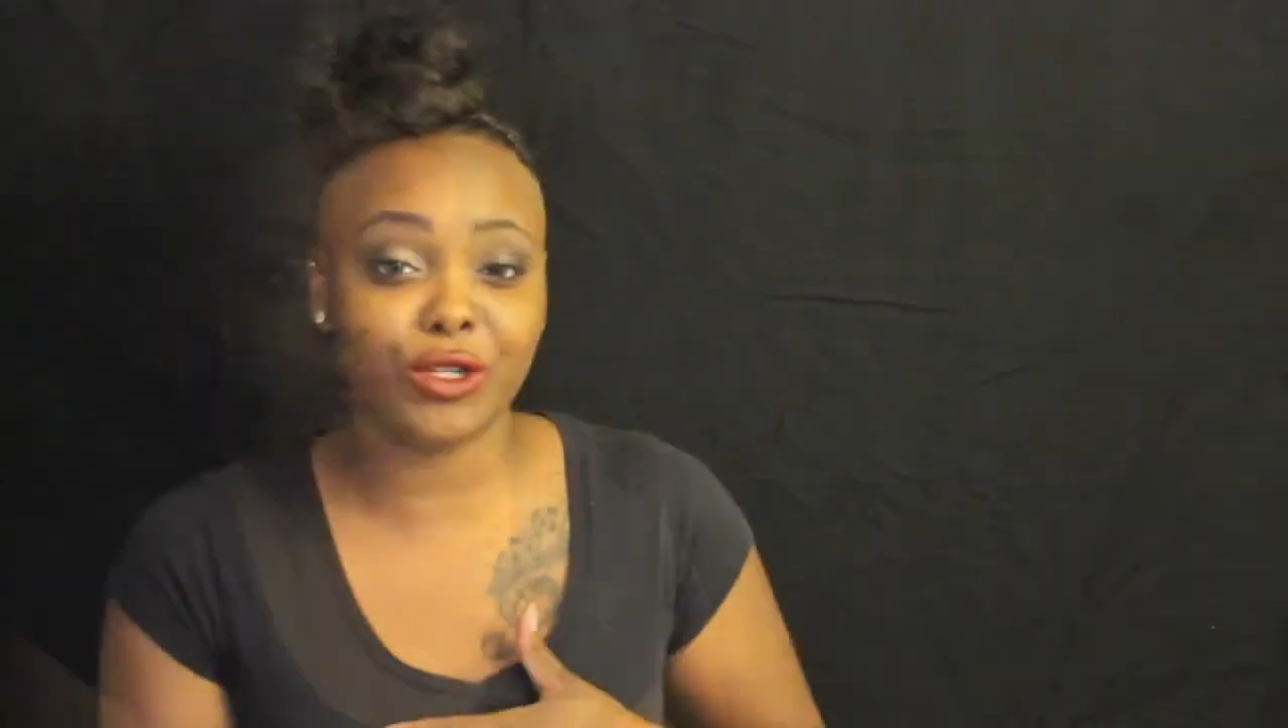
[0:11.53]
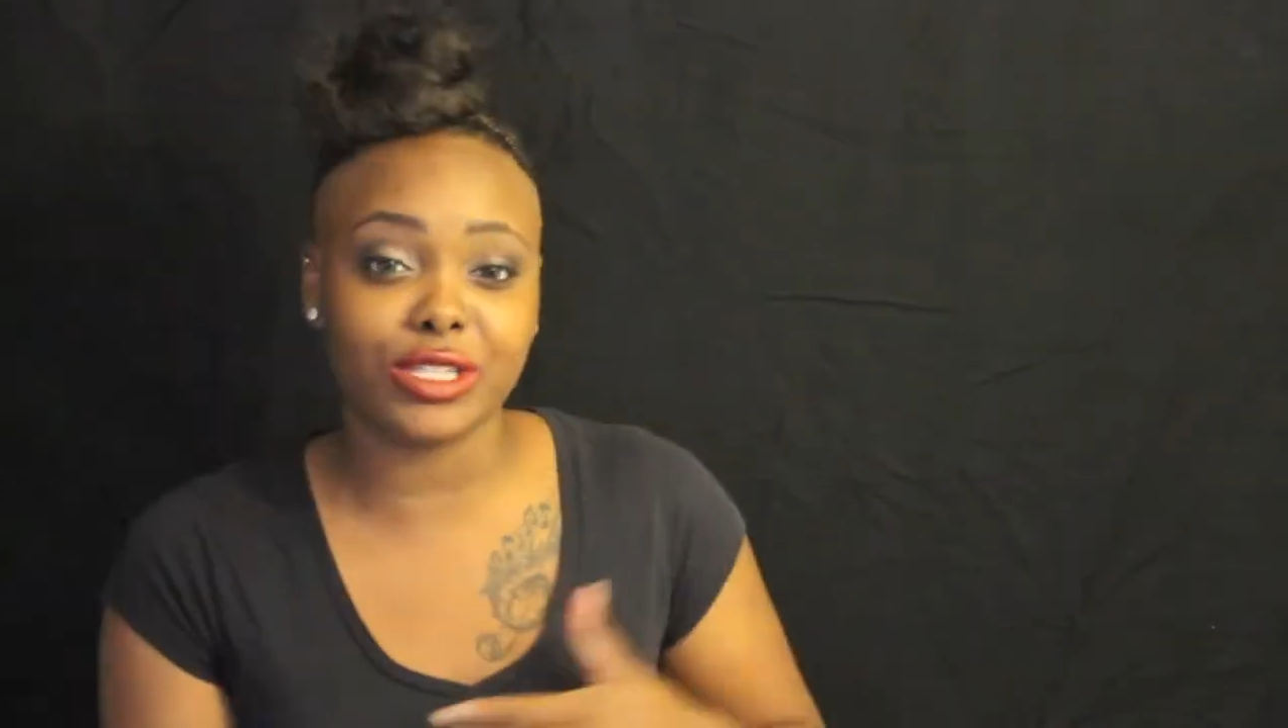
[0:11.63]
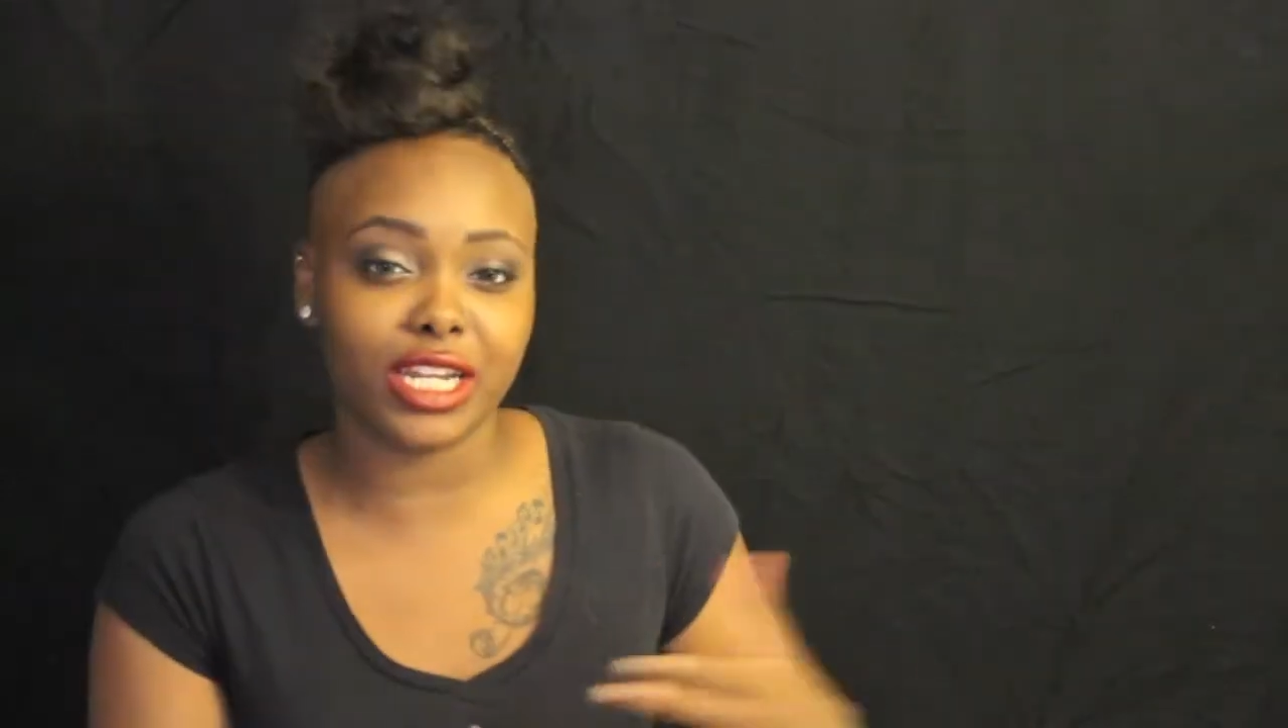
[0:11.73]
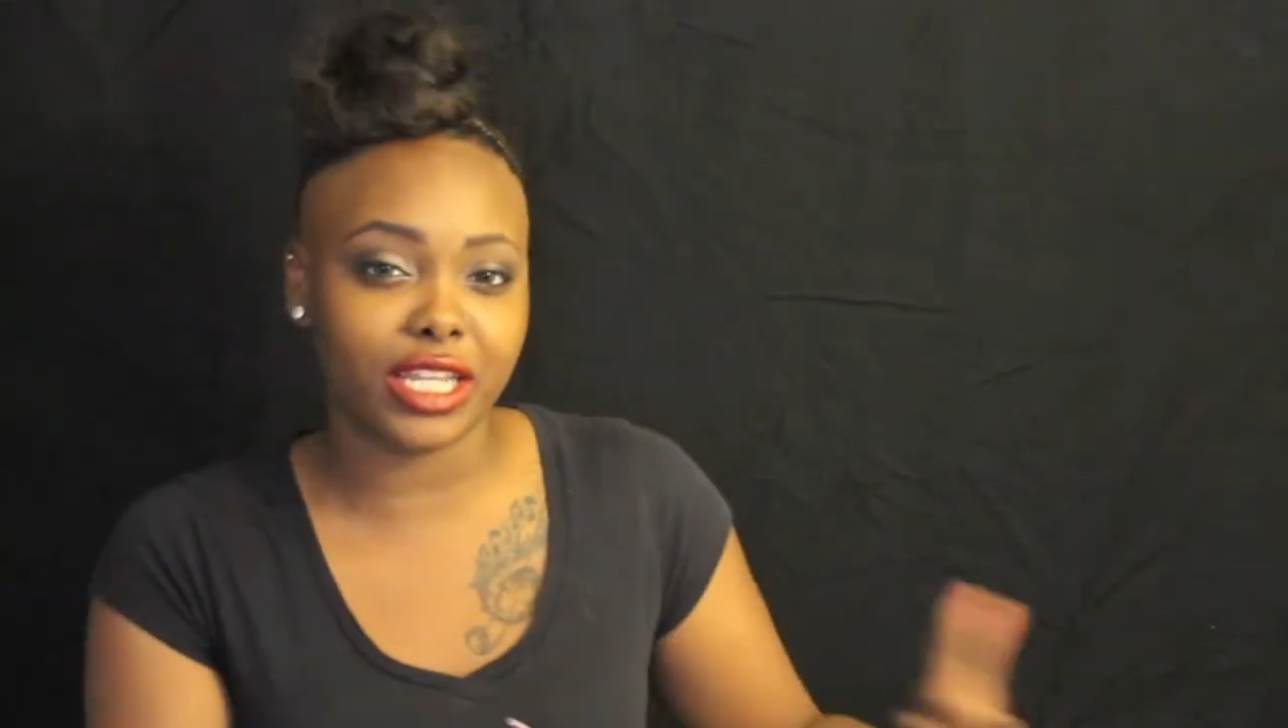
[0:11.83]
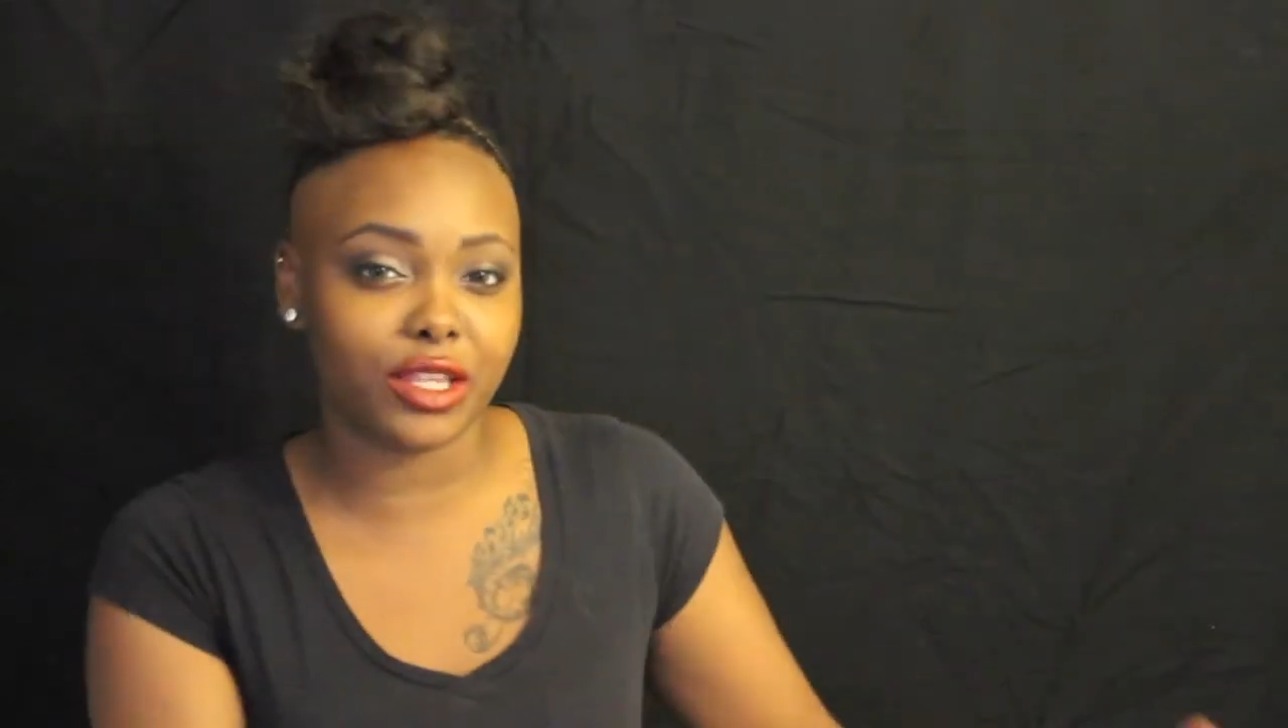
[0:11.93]

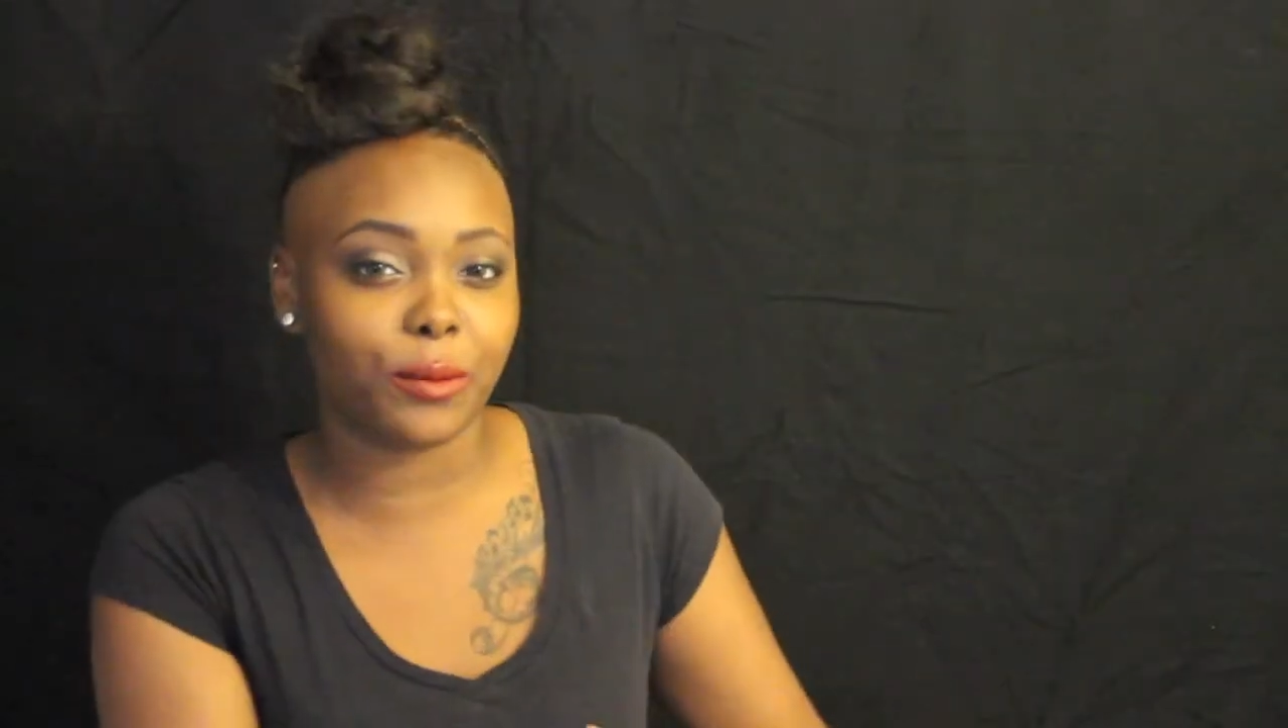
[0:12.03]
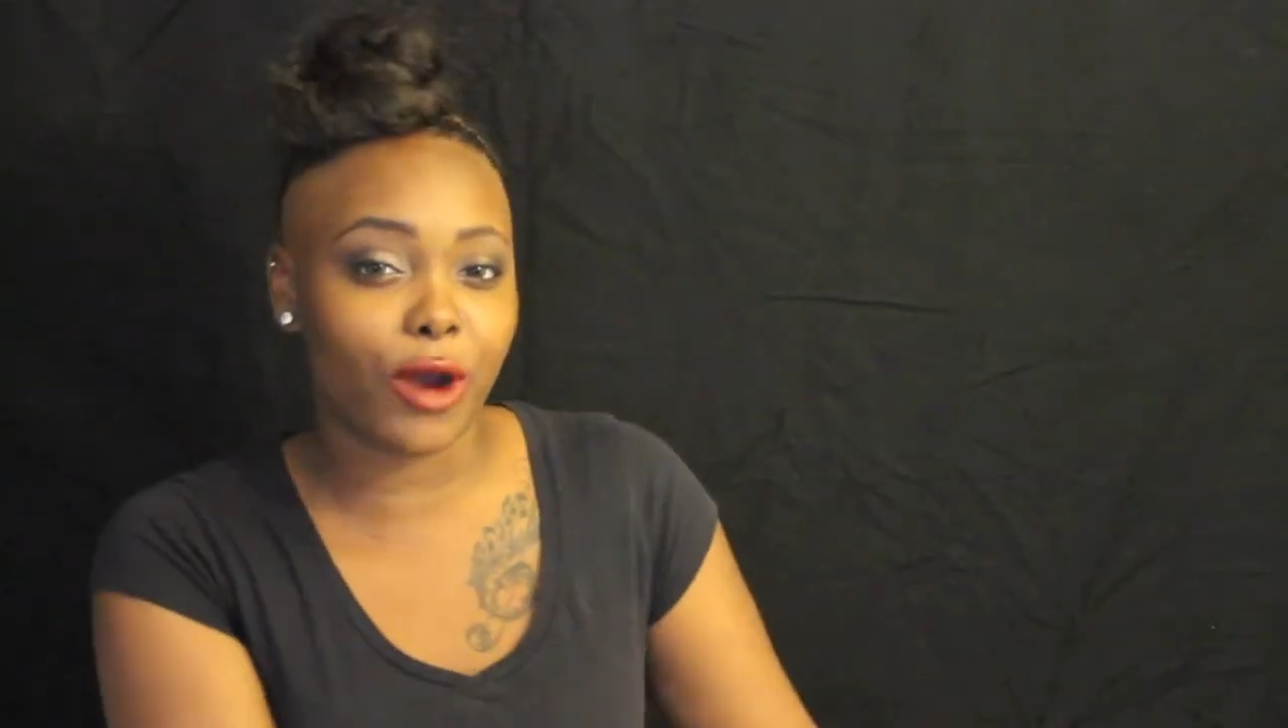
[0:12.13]
losing another